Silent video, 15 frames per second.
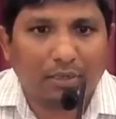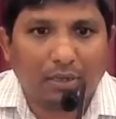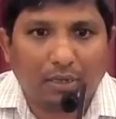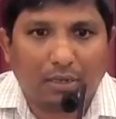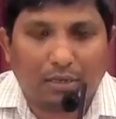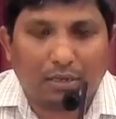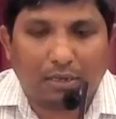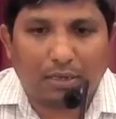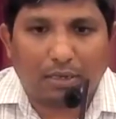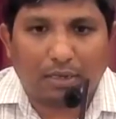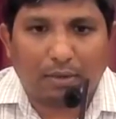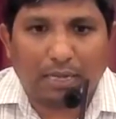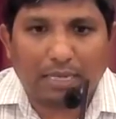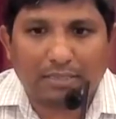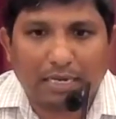uh,
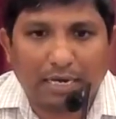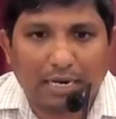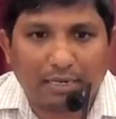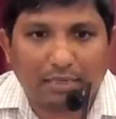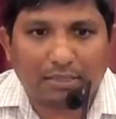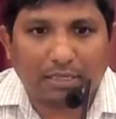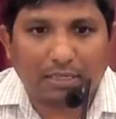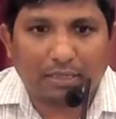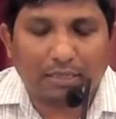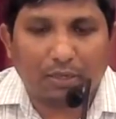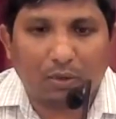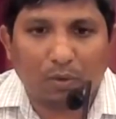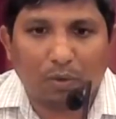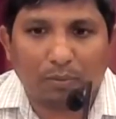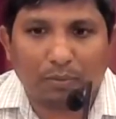as an elder son in the
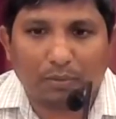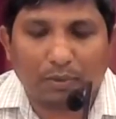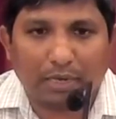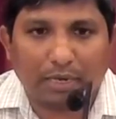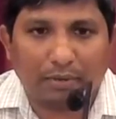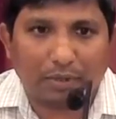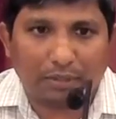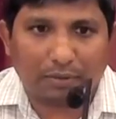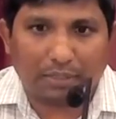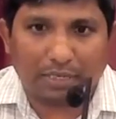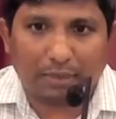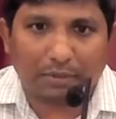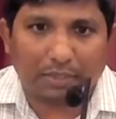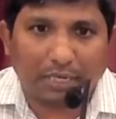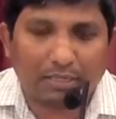home, all I want to tell
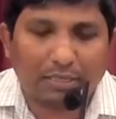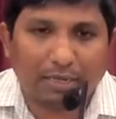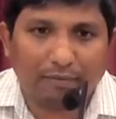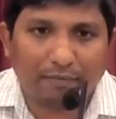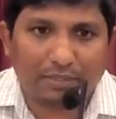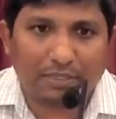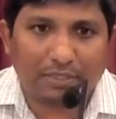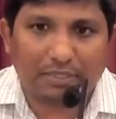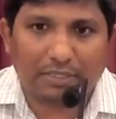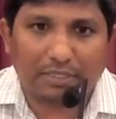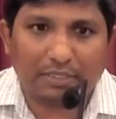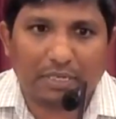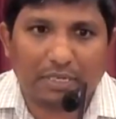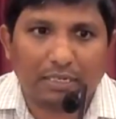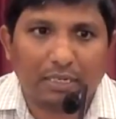you that emphasis
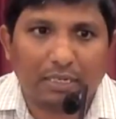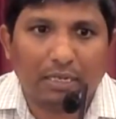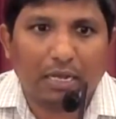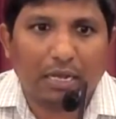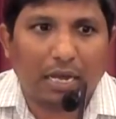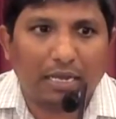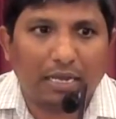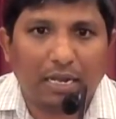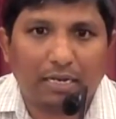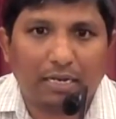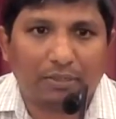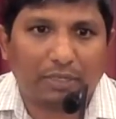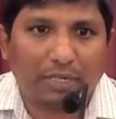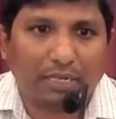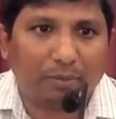is that I had
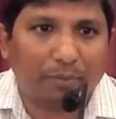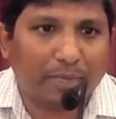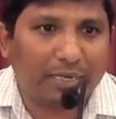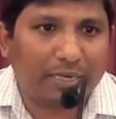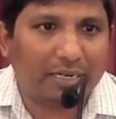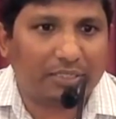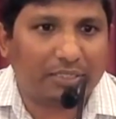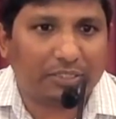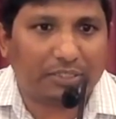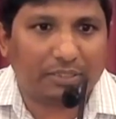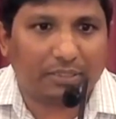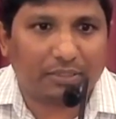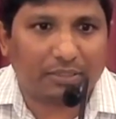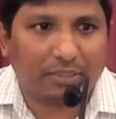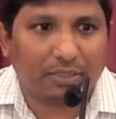to take many
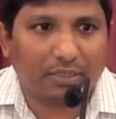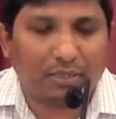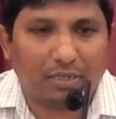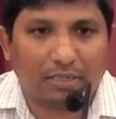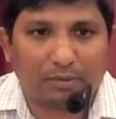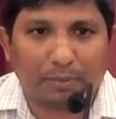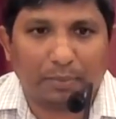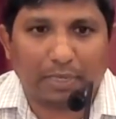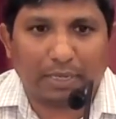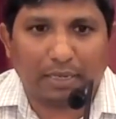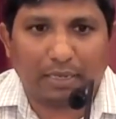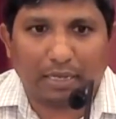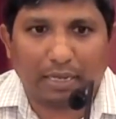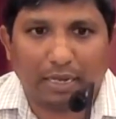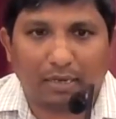decisions as my
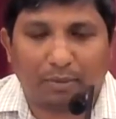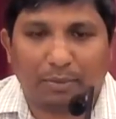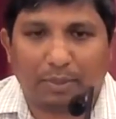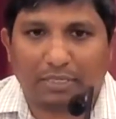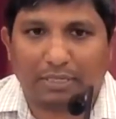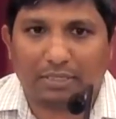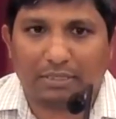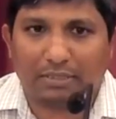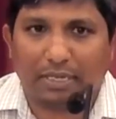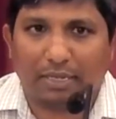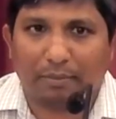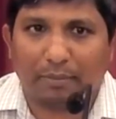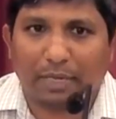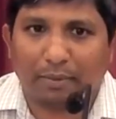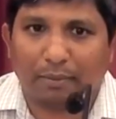younger brother is there,
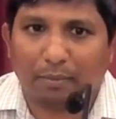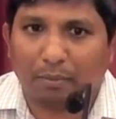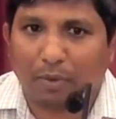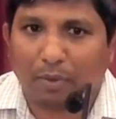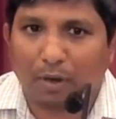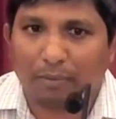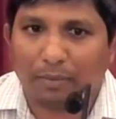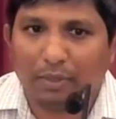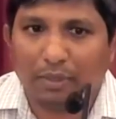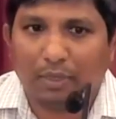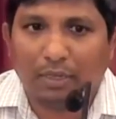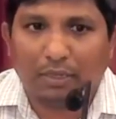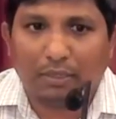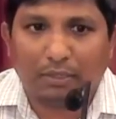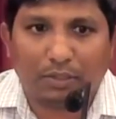my mom.
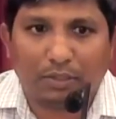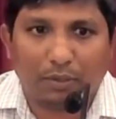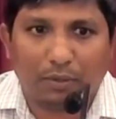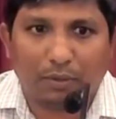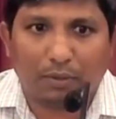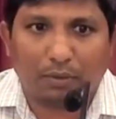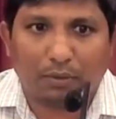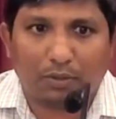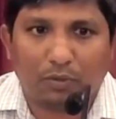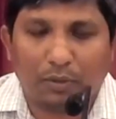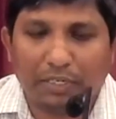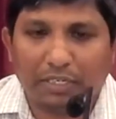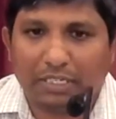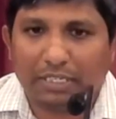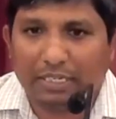So
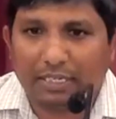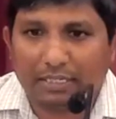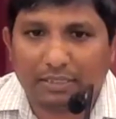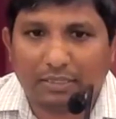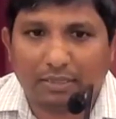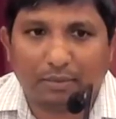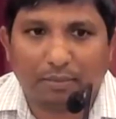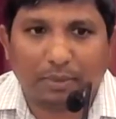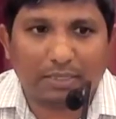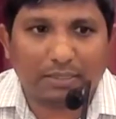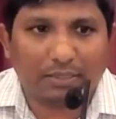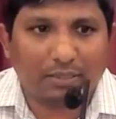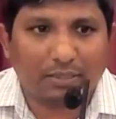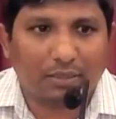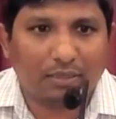20 years
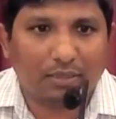passed,